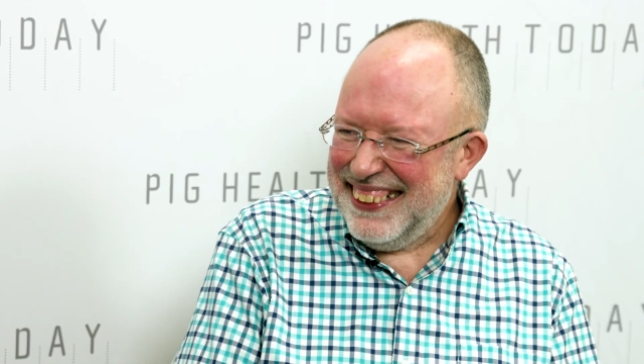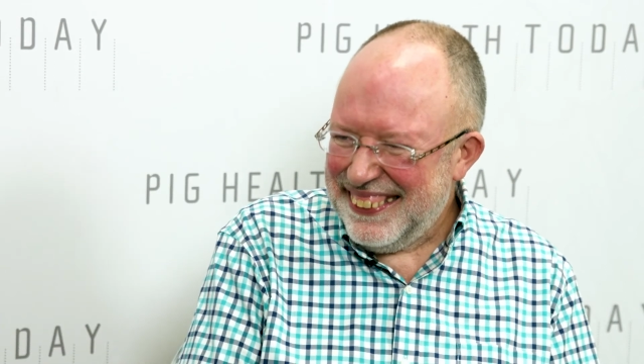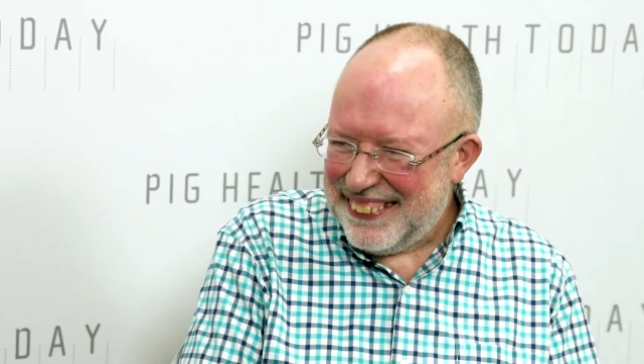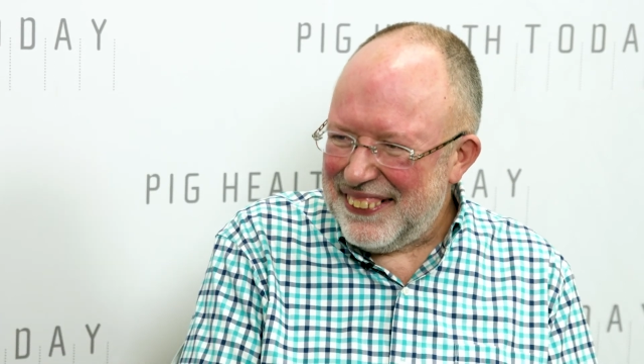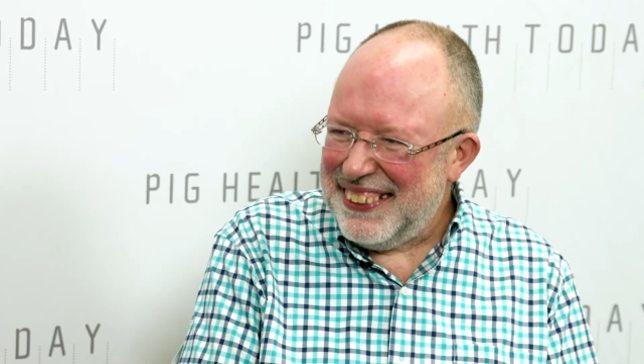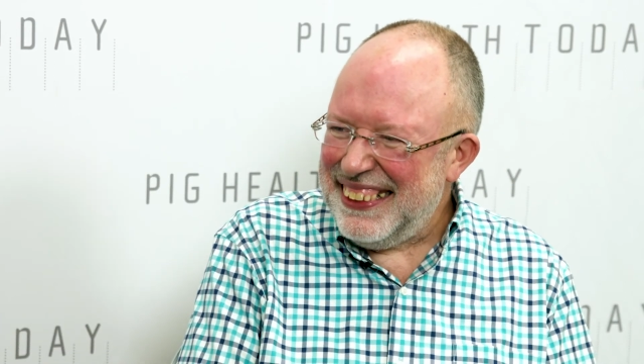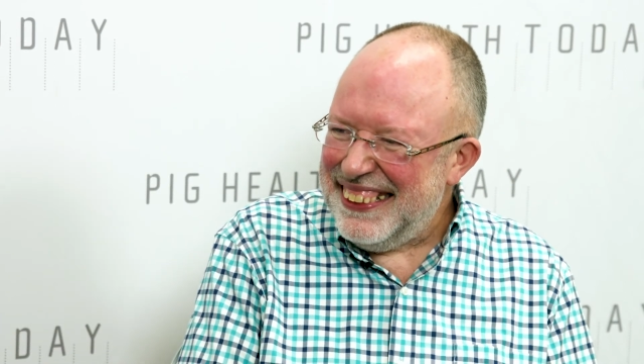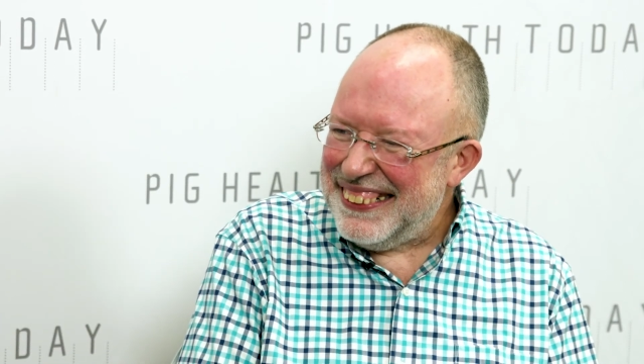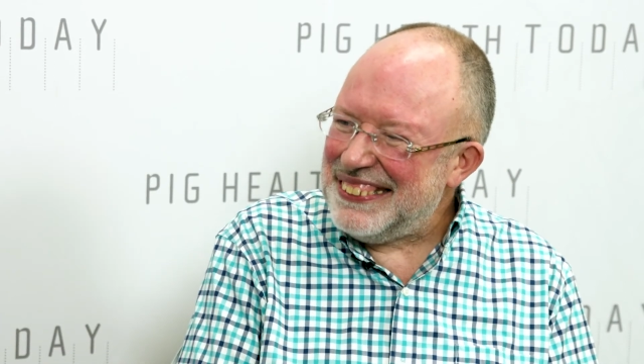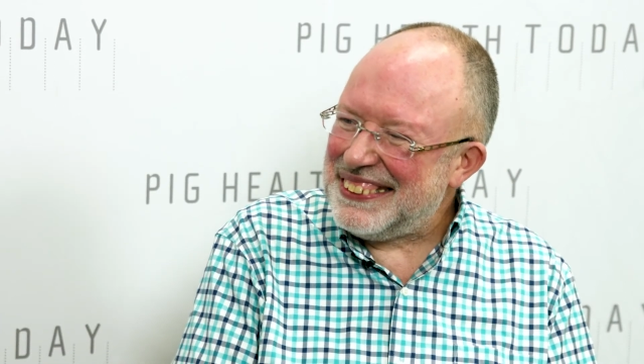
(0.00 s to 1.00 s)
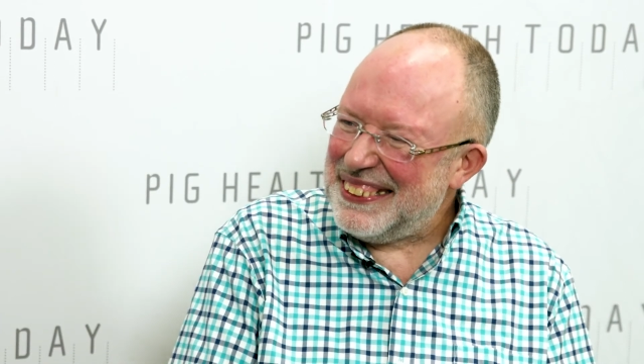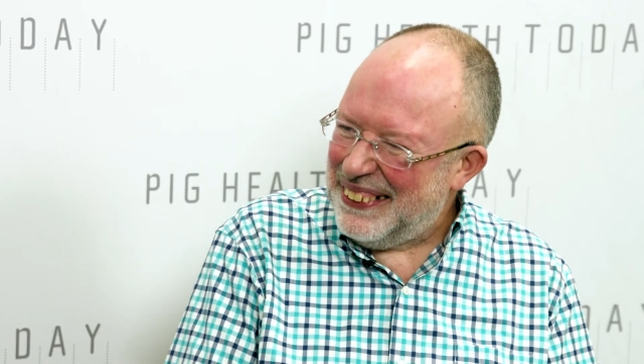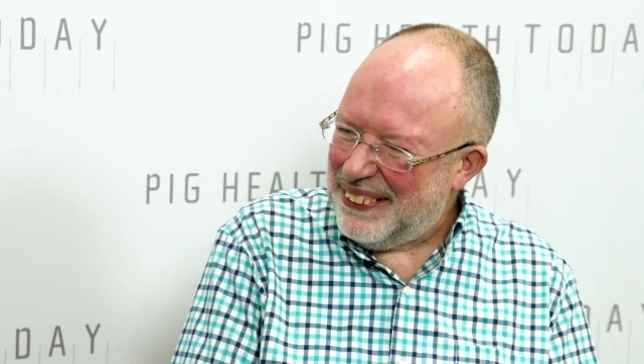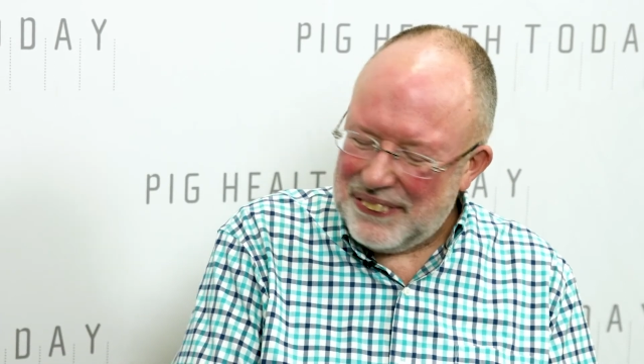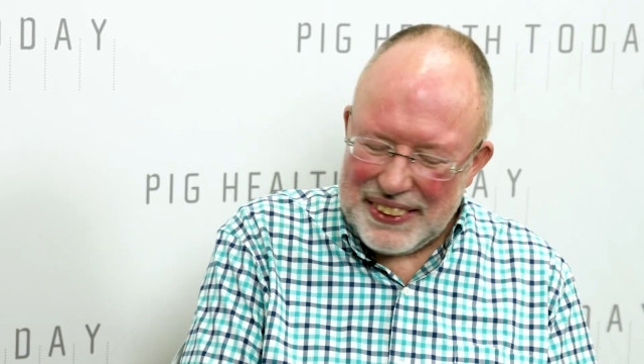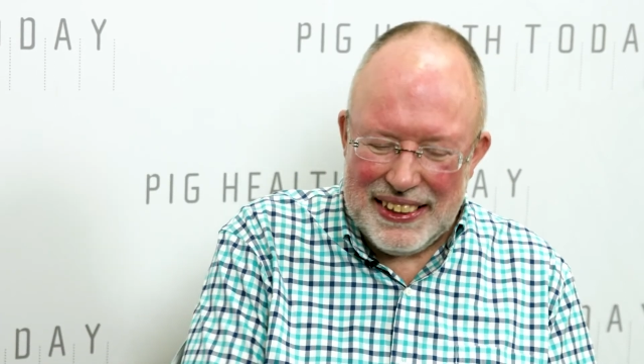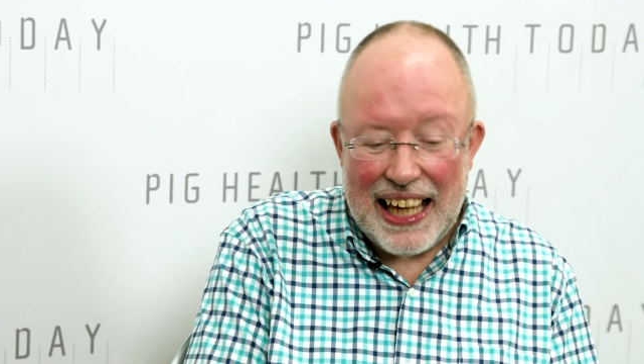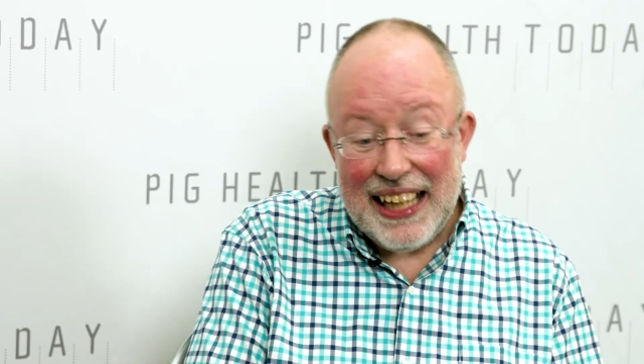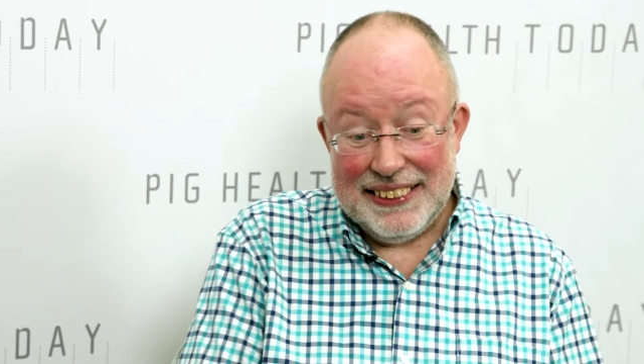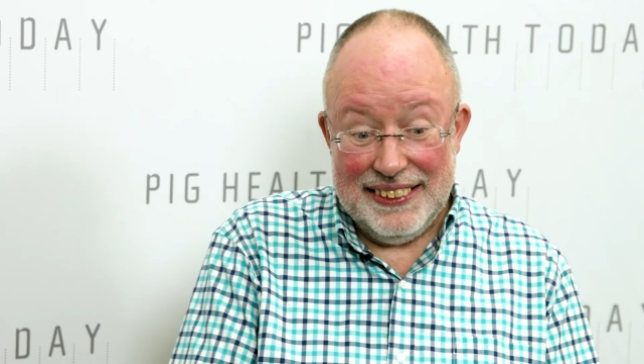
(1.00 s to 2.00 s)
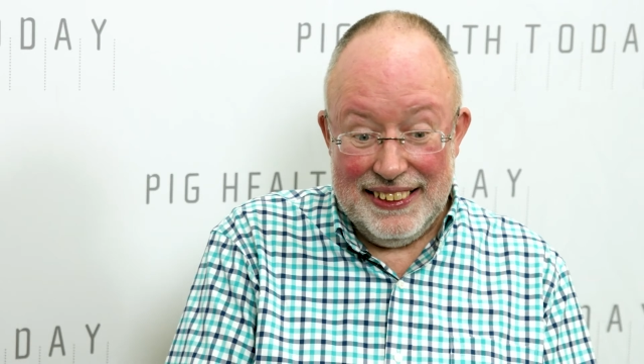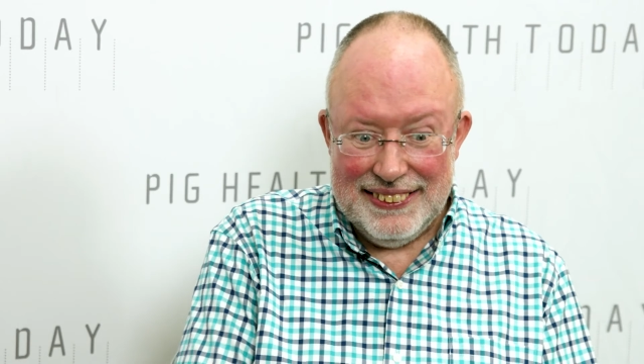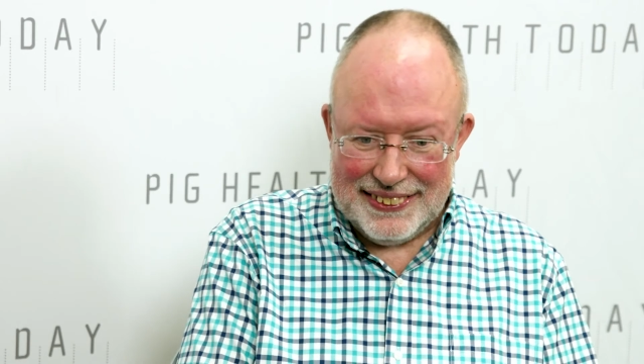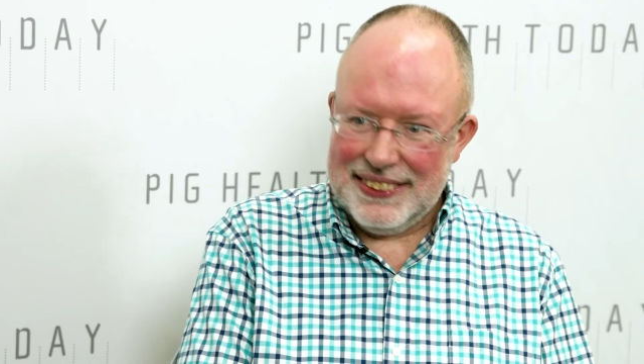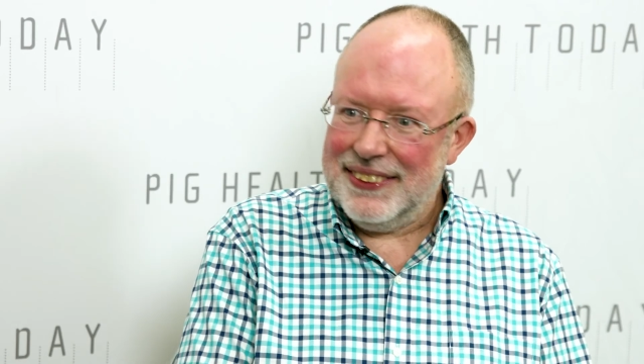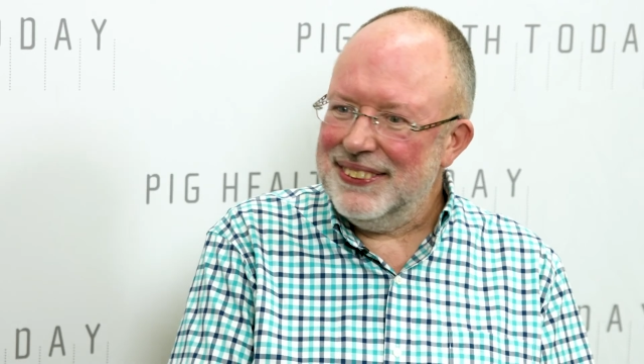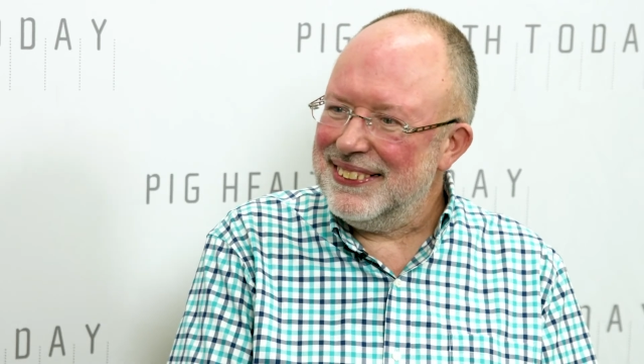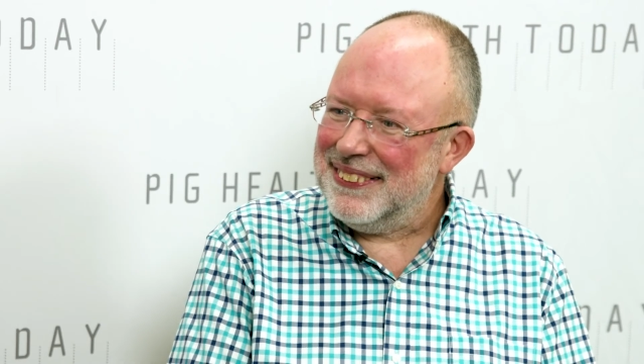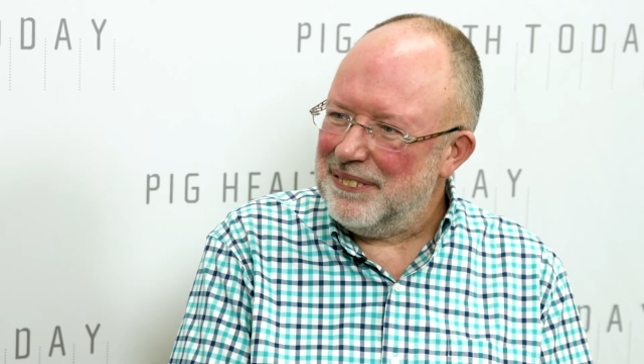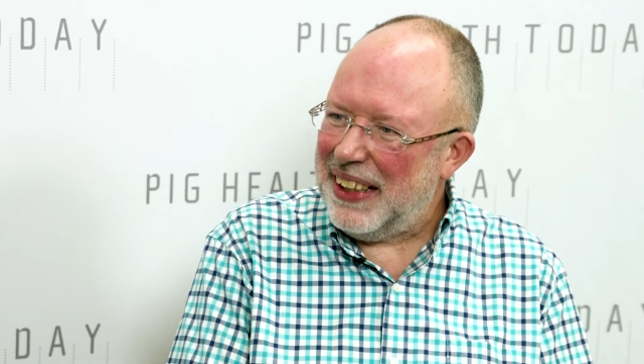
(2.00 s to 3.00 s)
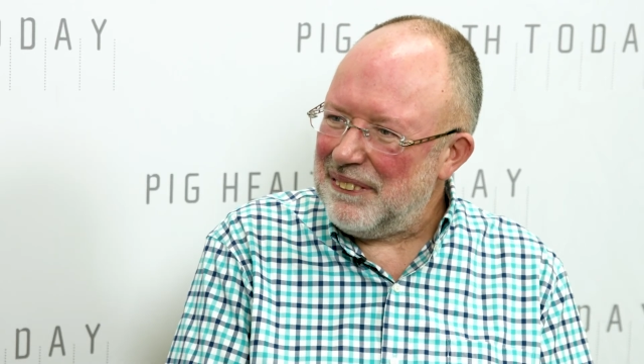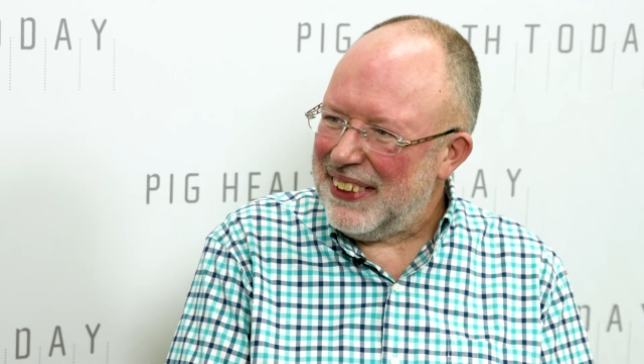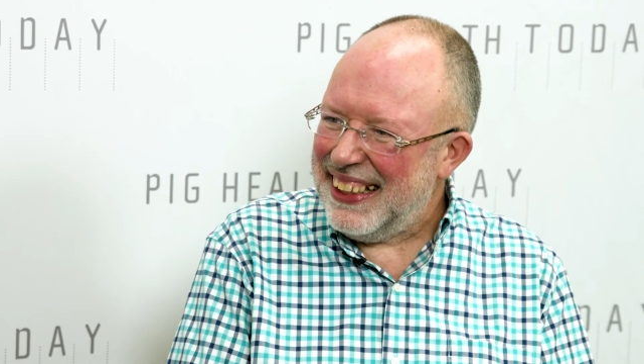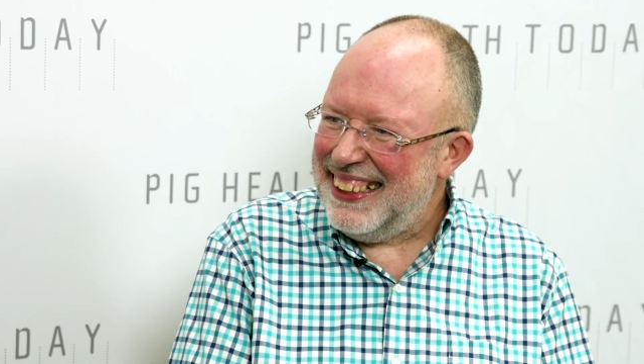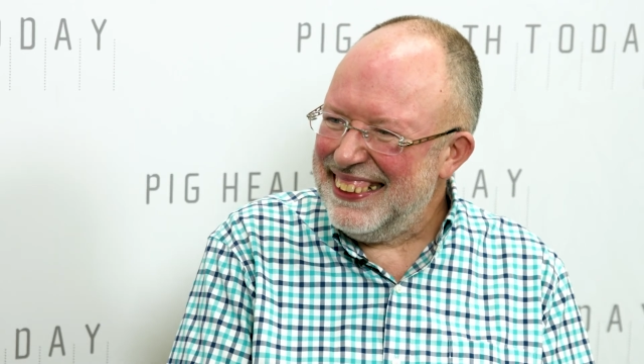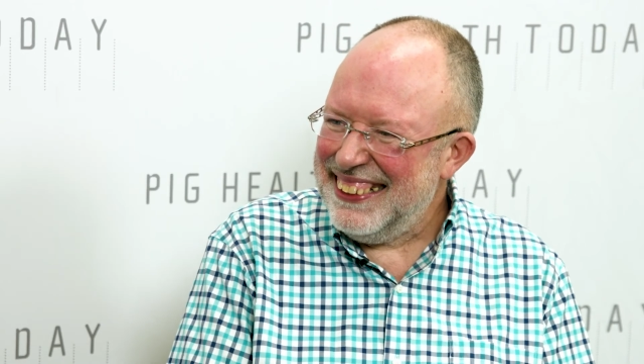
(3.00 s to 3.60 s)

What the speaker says: 30 years ago in that institutional memory